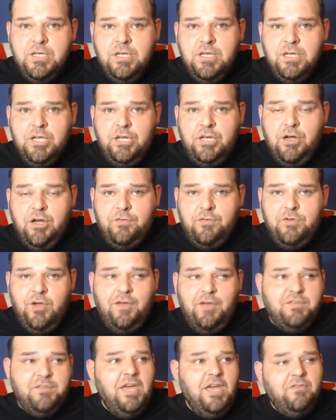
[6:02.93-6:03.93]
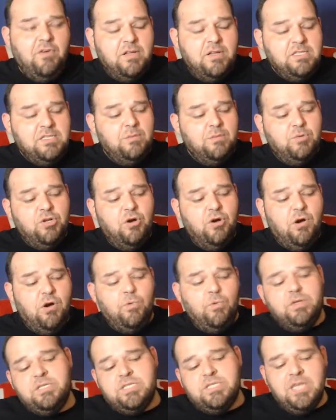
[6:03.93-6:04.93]
You know, you have Kayvon Thibodeau
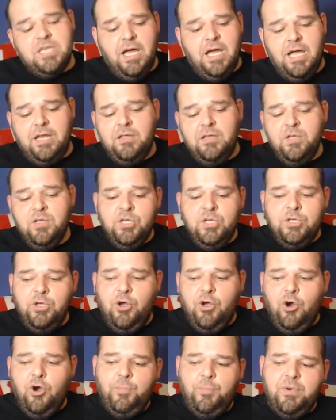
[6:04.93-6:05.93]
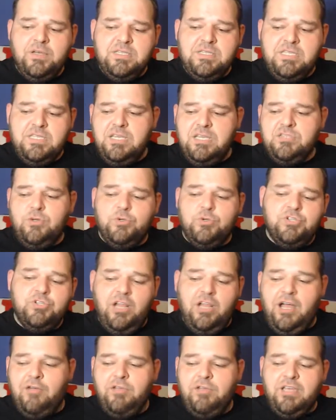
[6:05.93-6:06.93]
on one side. You hope Azeez
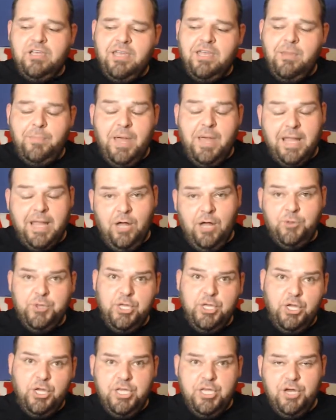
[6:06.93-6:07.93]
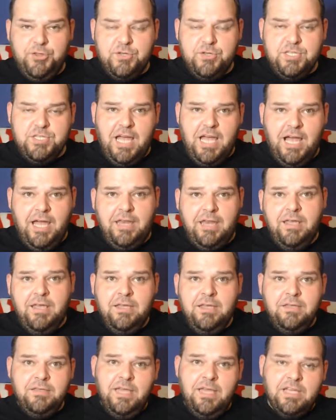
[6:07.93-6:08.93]
Ojulari could get back healthy on the other side.
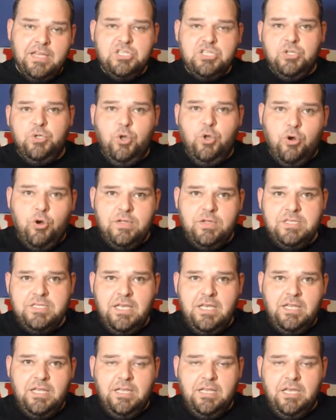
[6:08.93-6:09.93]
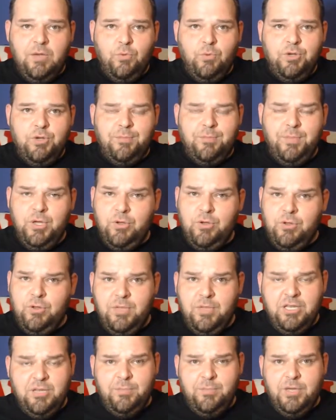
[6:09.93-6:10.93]
Dexter Lawrence and Liam
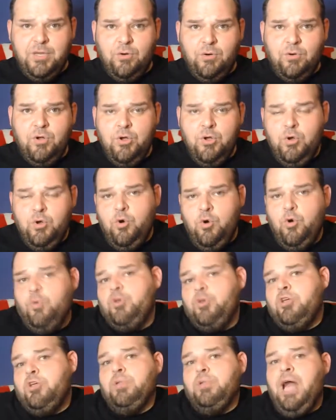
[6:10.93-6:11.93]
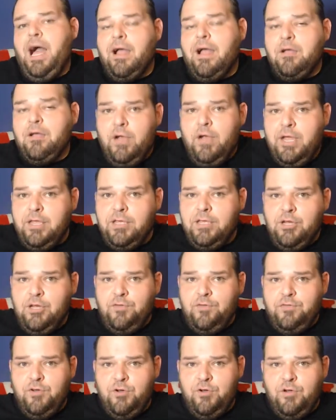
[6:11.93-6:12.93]
in the middle. Who will you block, right? You know,
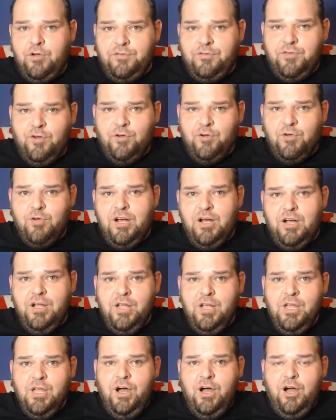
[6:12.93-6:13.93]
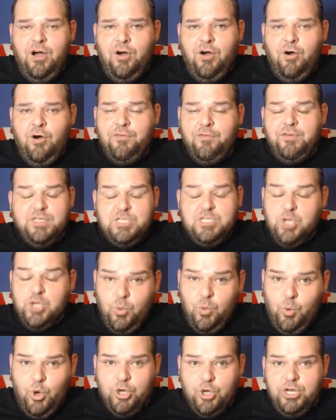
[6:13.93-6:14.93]
if you're a offensive
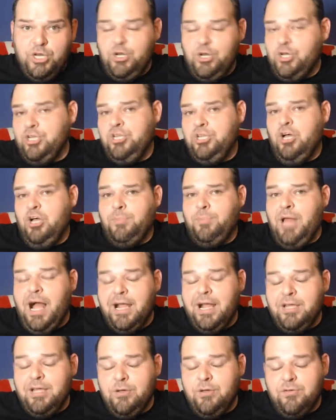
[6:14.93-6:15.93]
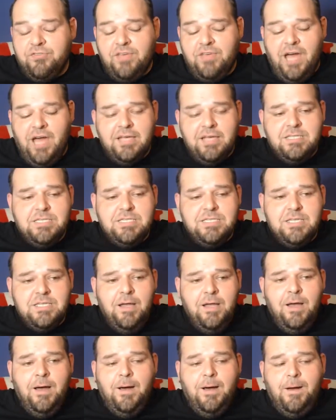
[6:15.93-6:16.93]
coordinator, good luck blocking those guys.
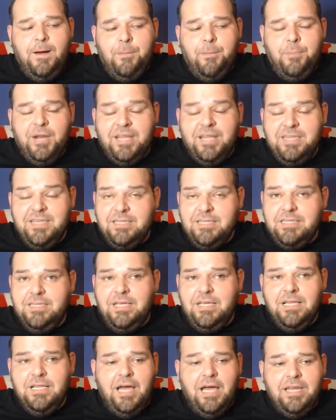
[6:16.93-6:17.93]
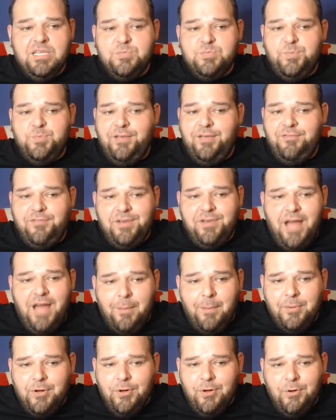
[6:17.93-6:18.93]
But I think the D-line has played
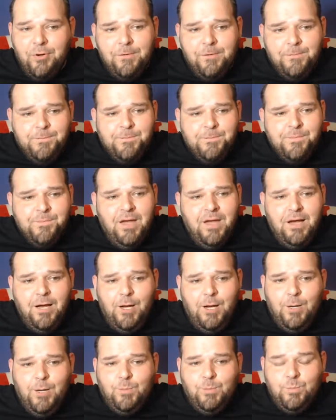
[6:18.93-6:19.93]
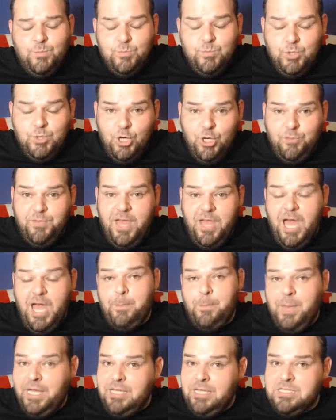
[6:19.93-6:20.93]
phenomenal. You know, they
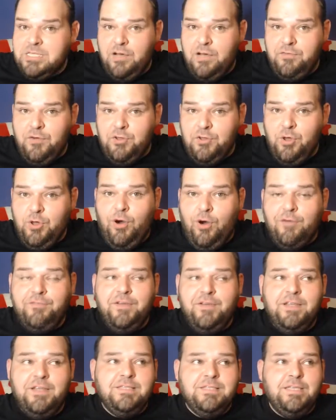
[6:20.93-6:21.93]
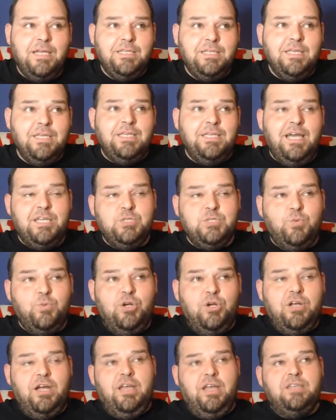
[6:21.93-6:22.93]
have made it tough on the offense. I think that's
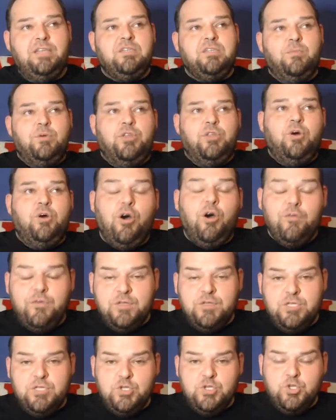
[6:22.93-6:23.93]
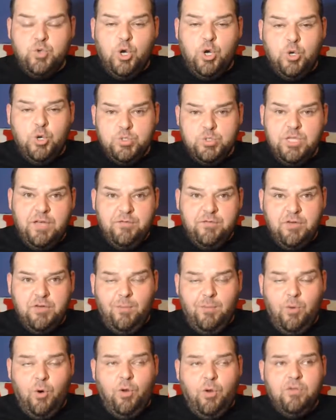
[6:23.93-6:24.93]
where kind of some of the offensive struggles have
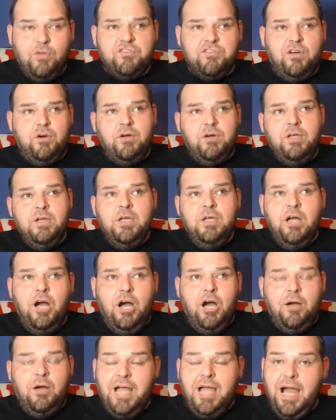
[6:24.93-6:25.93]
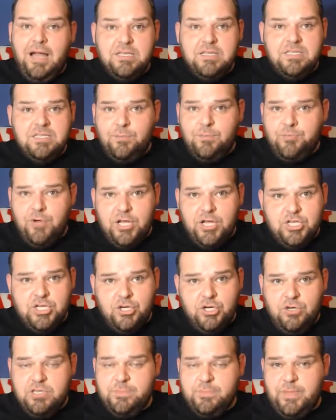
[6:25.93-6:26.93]
come also. Constant
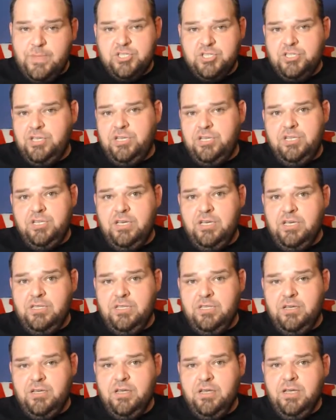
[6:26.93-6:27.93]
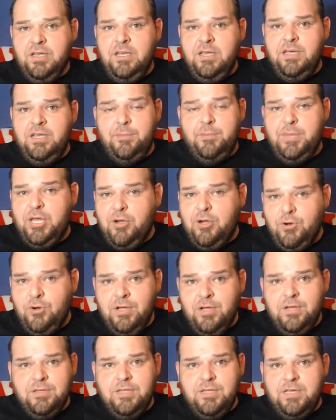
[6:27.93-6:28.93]
pressure, especially in the middle.
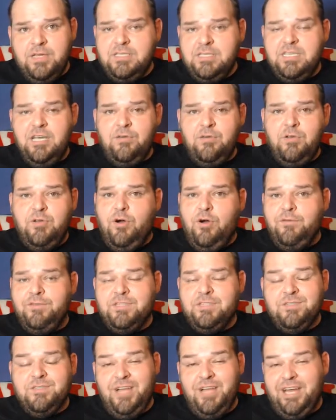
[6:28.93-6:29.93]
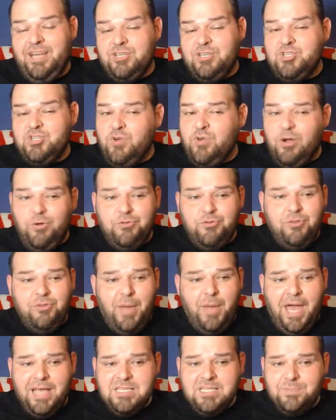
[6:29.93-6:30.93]
The interior offensive line has struggled to
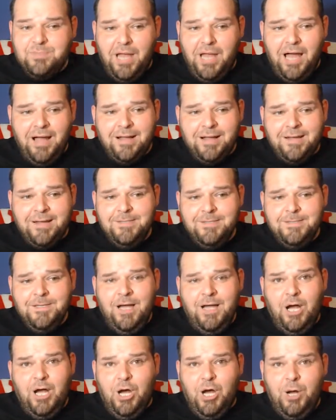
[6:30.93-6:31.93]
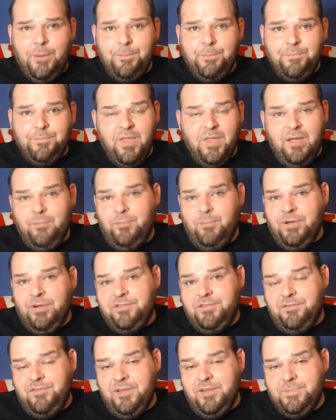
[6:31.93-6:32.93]
pass block. But
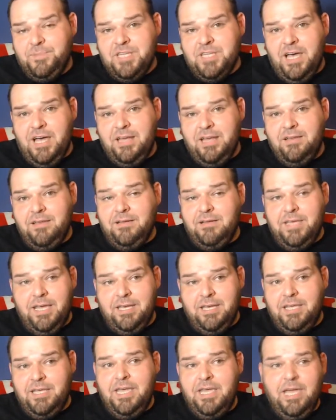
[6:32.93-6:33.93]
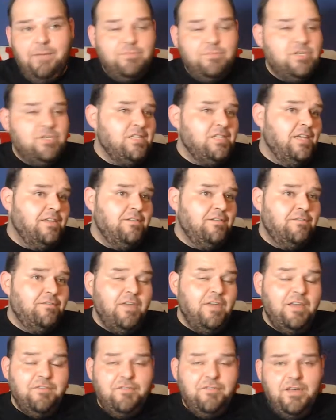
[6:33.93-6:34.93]
the flip side, again in camp, just like in
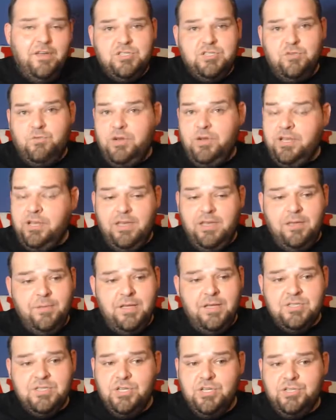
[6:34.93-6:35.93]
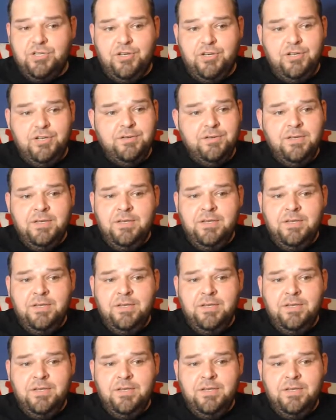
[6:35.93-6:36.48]
FanFest, the running game has looked good.